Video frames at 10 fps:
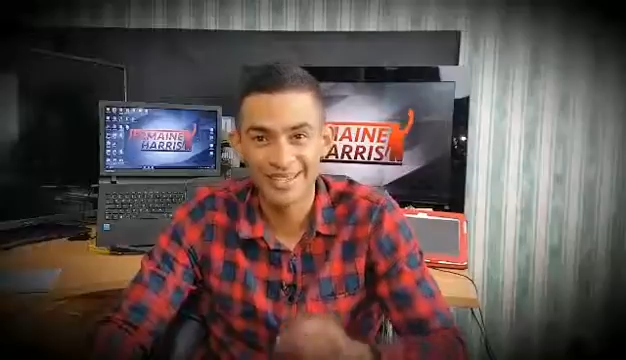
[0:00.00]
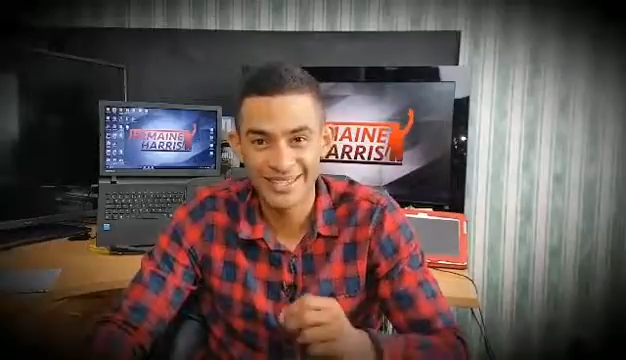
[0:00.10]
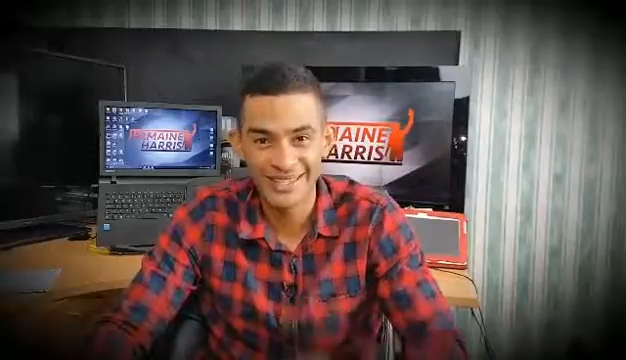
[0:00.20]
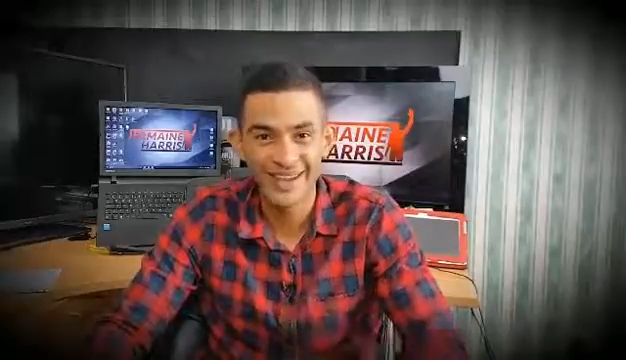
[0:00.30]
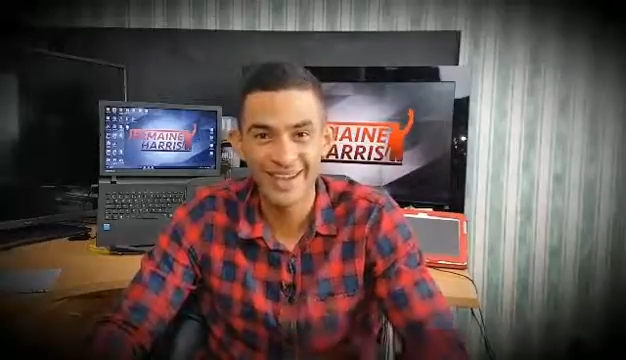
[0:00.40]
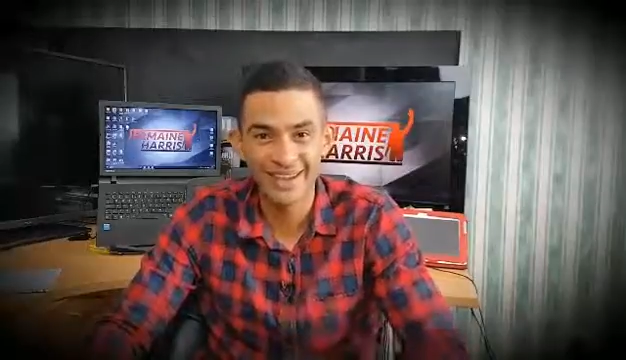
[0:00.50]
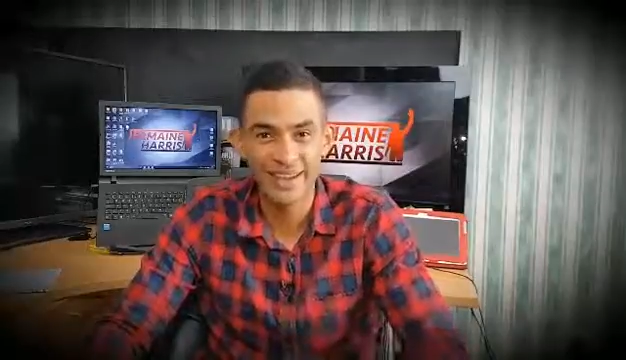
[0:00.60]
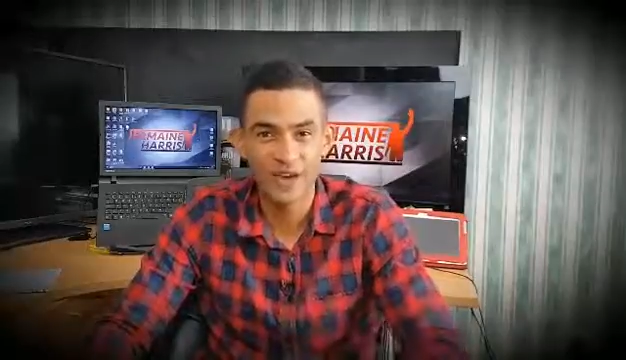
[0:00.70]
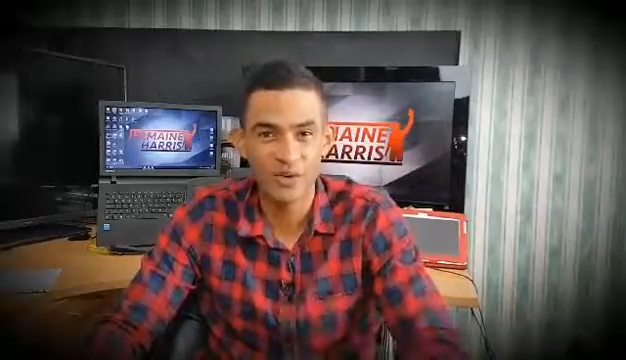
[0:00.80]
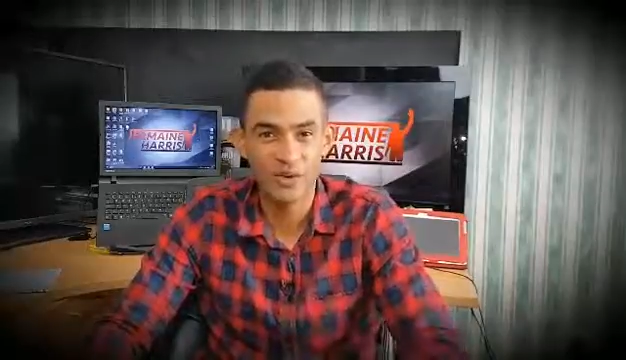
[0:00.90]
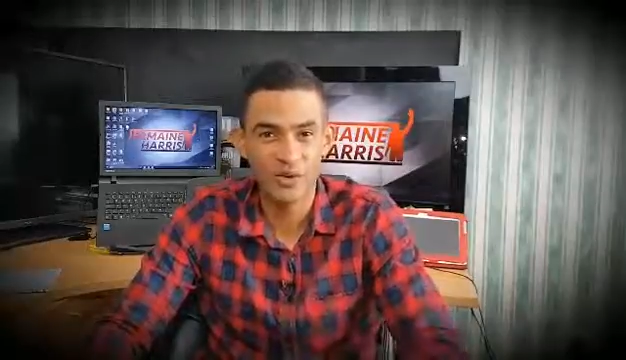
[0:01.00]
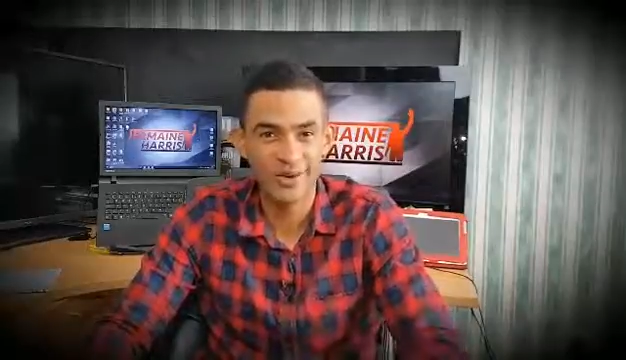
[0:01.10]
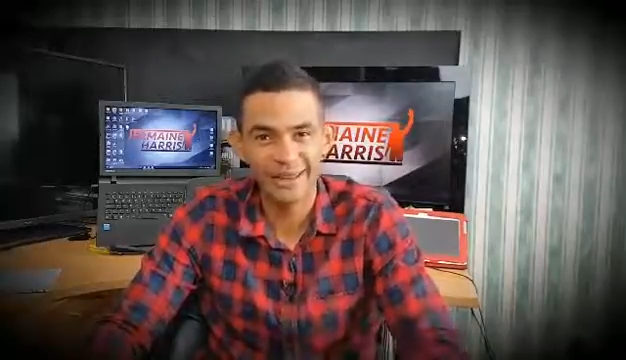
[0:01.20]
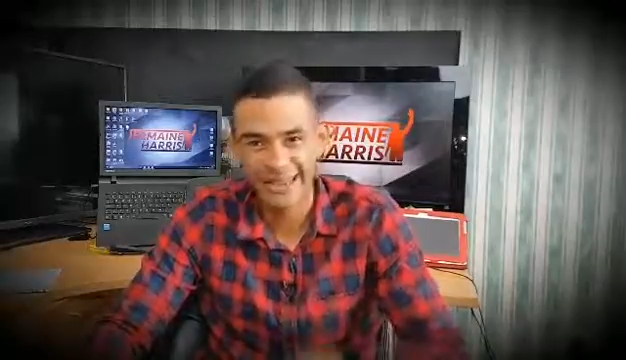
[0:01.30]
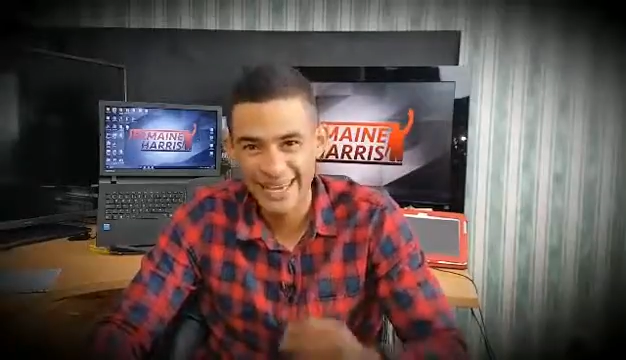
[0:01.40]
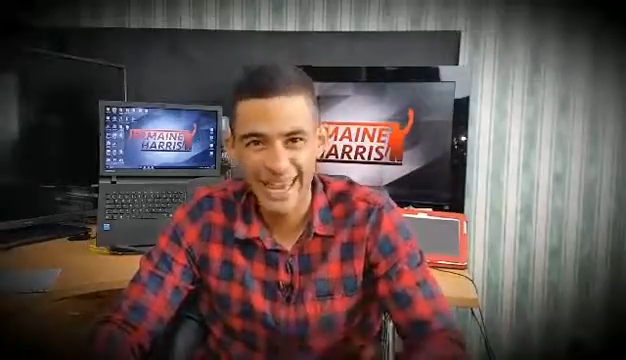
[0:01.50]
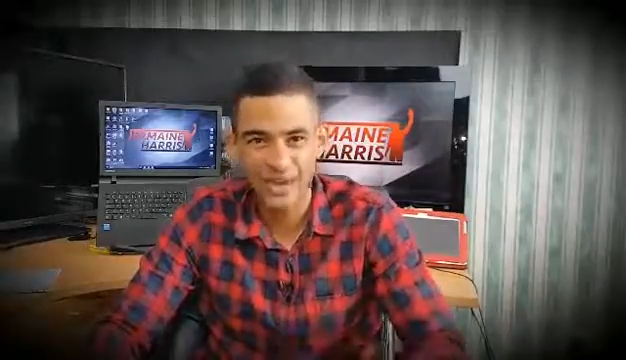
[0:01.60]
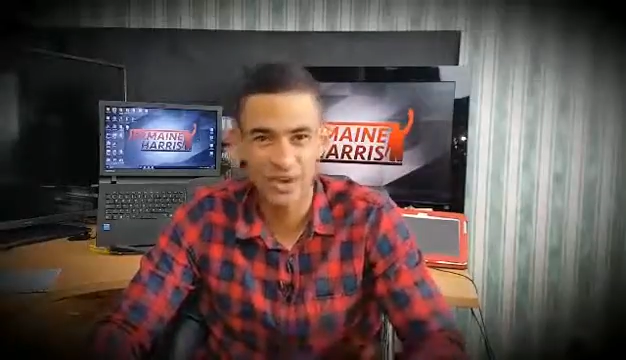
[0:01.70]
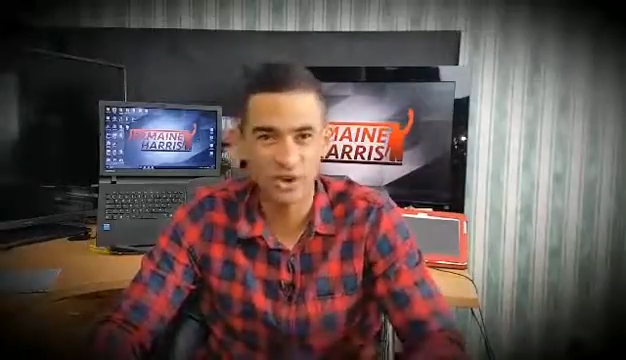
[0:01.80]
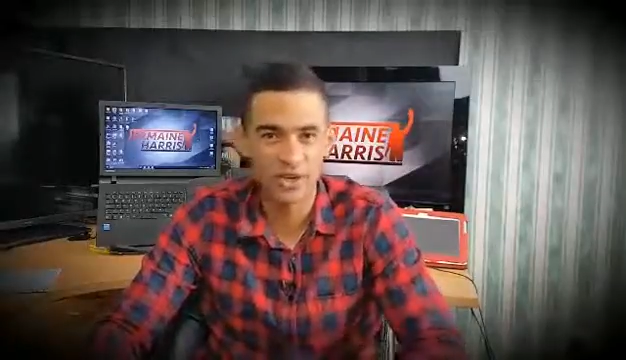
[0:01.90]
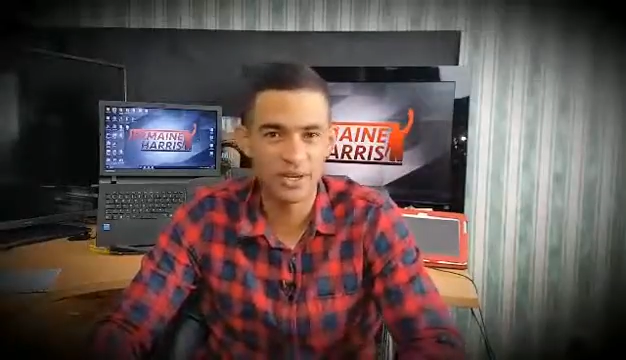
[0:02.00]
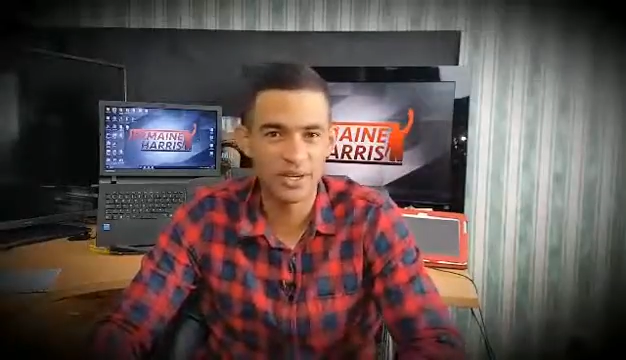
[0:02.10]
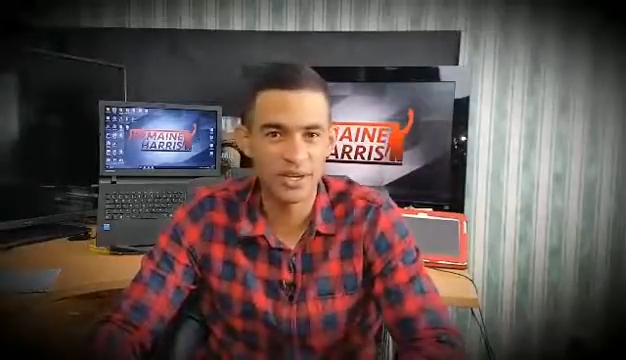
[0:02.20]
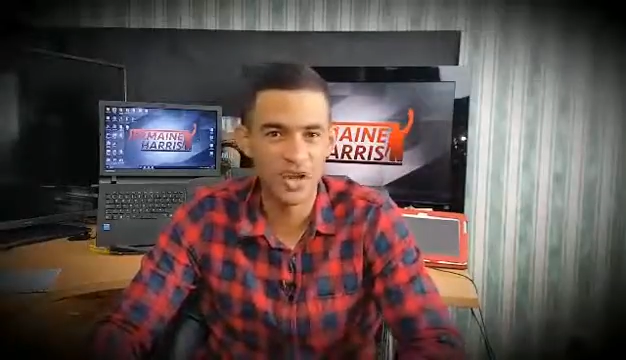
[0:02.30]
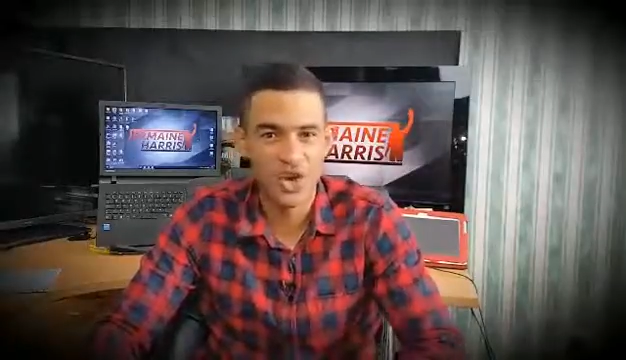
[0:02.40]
Start now, get going,